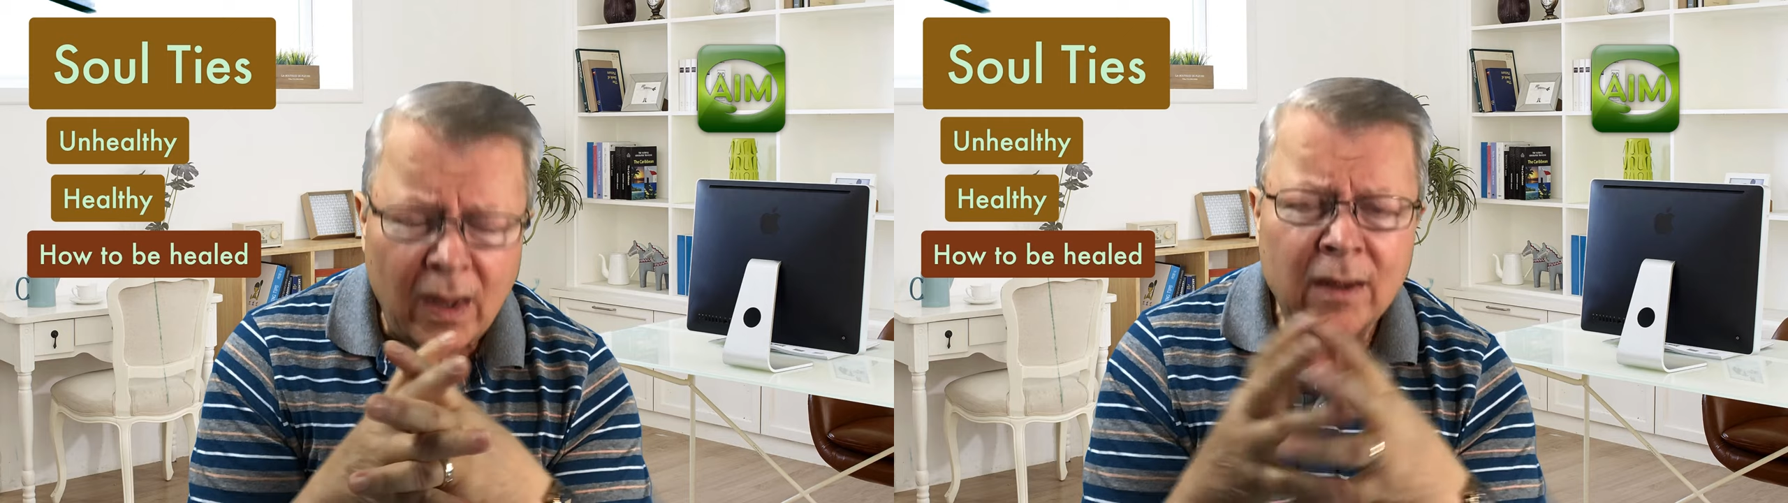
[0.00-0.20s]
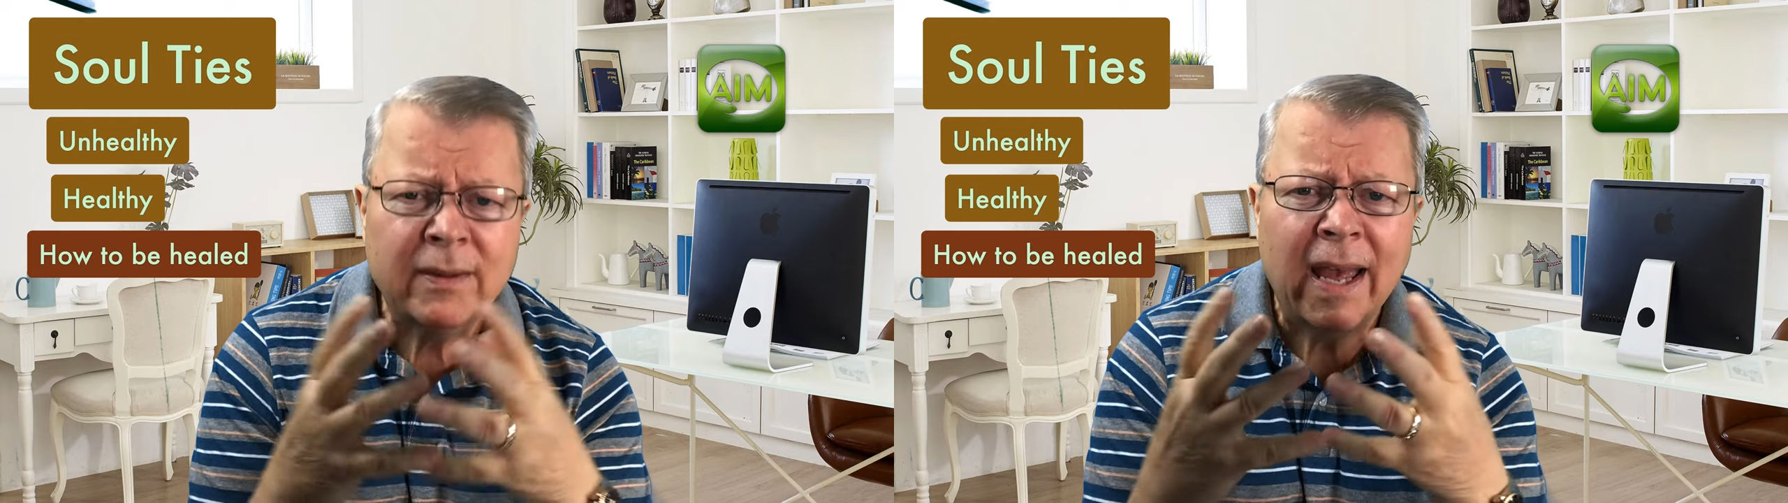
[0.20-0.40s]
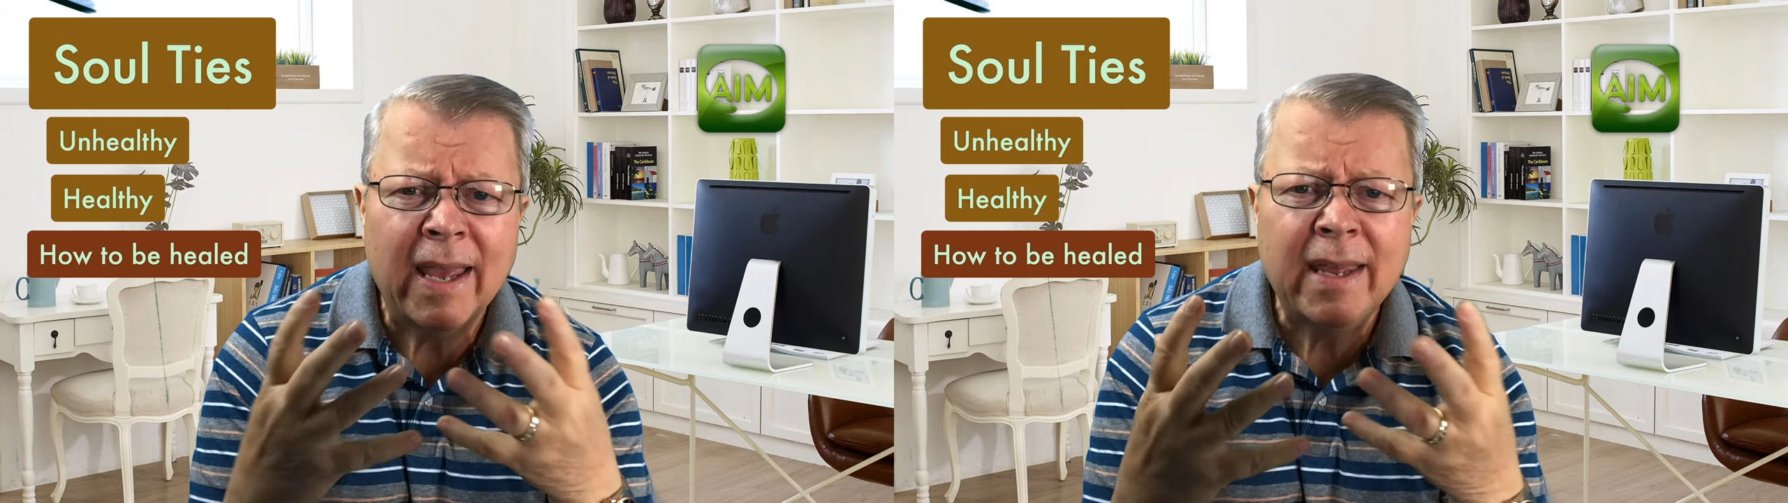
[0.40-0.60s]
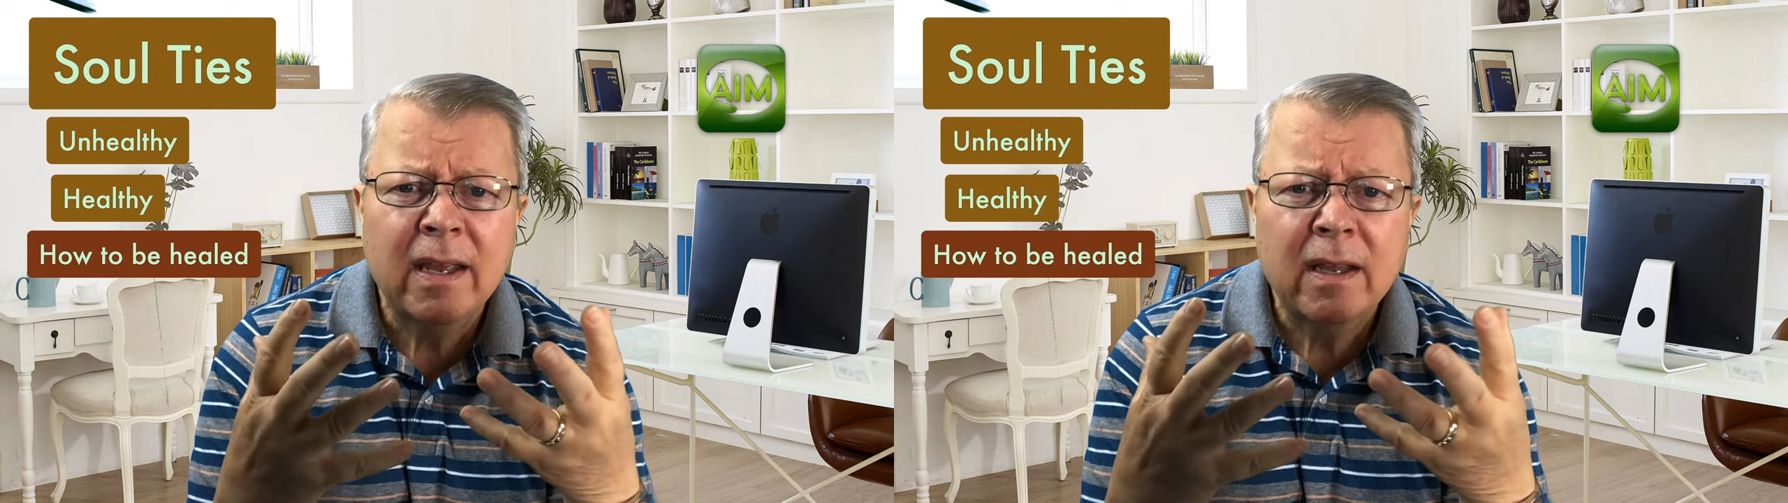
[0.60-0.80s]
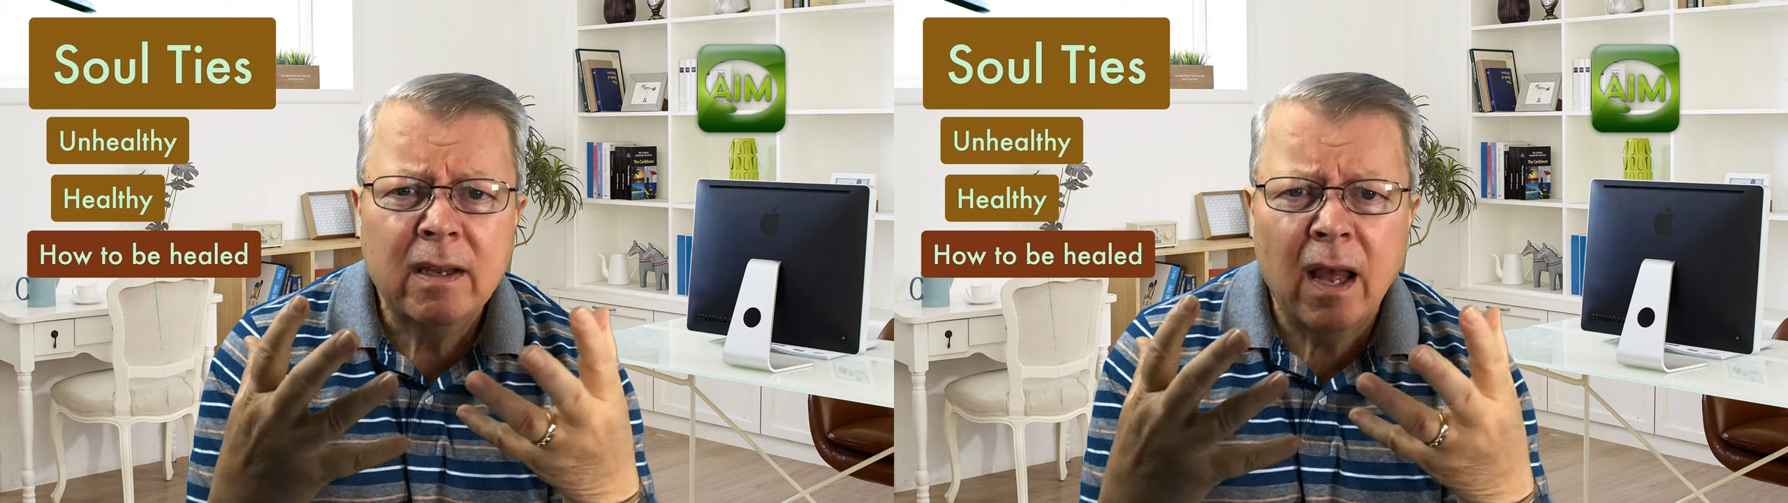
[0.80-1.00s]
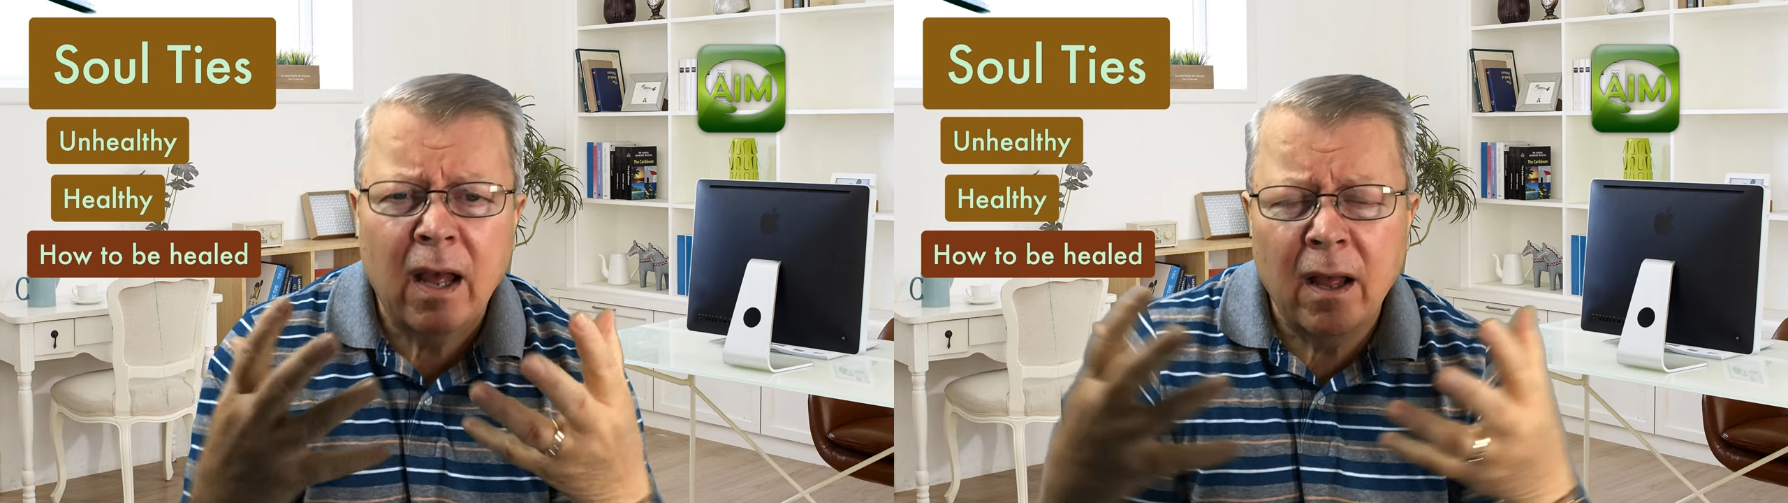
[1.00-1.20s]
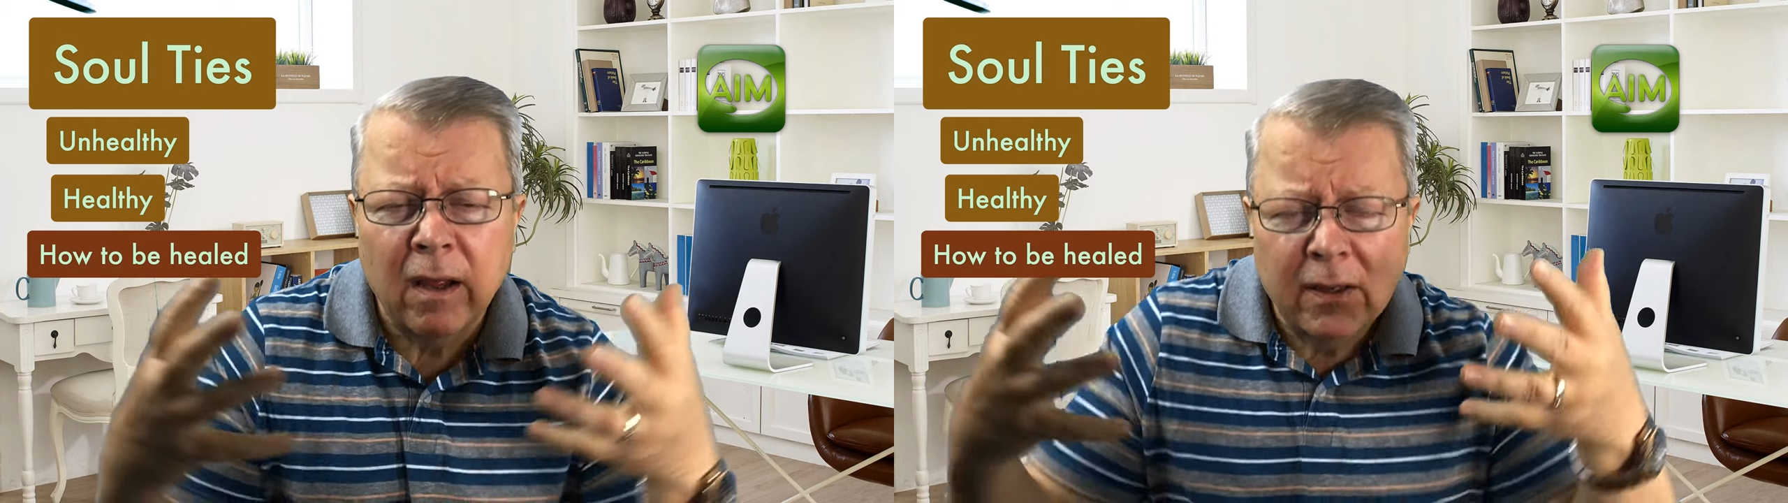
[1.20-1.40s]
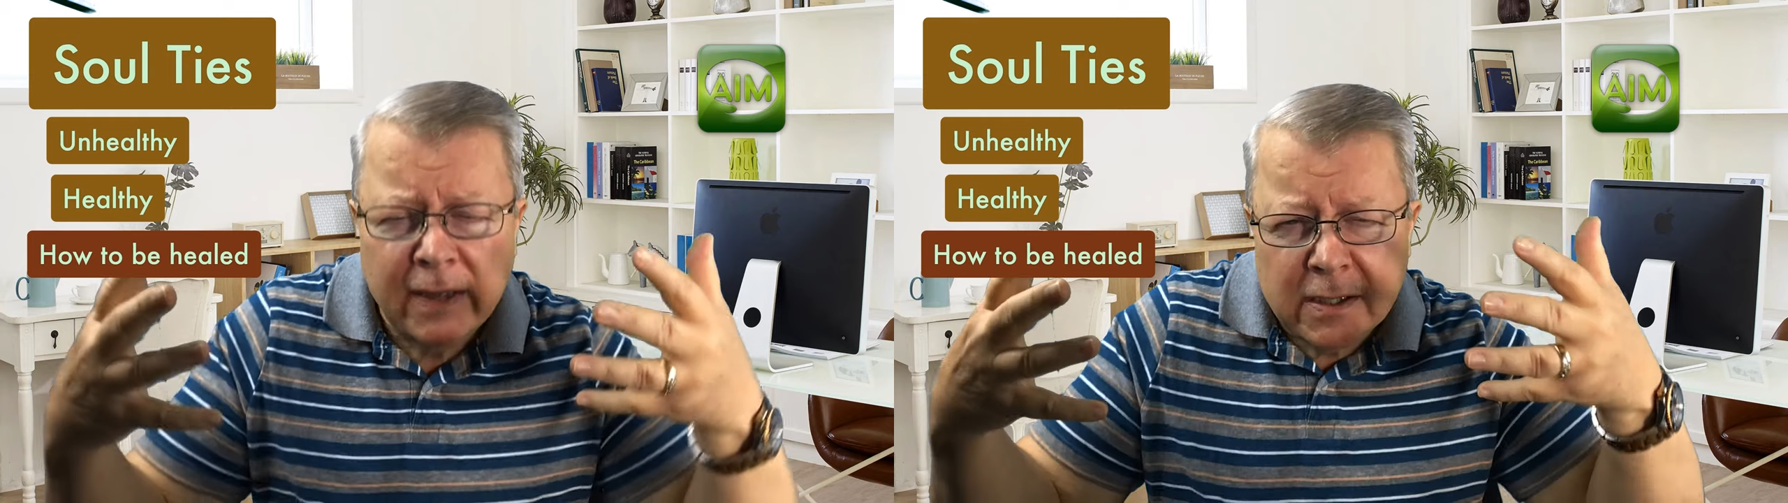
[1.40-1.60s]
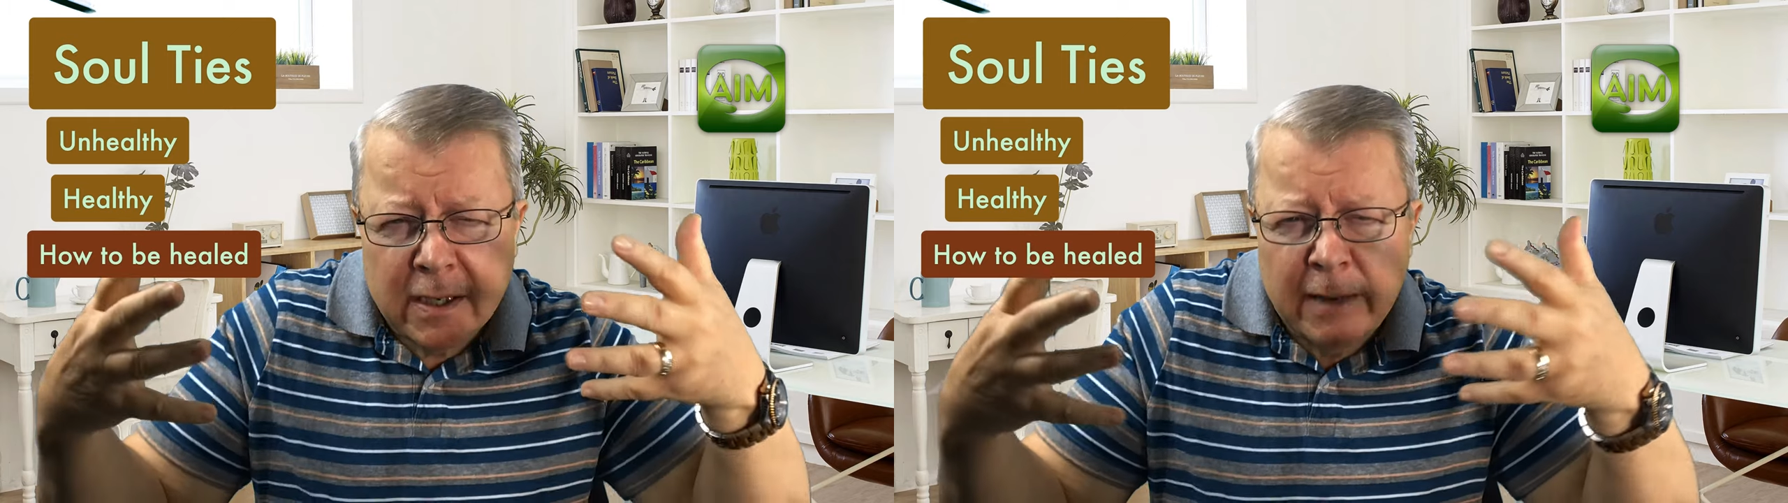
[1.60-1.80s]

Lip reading: an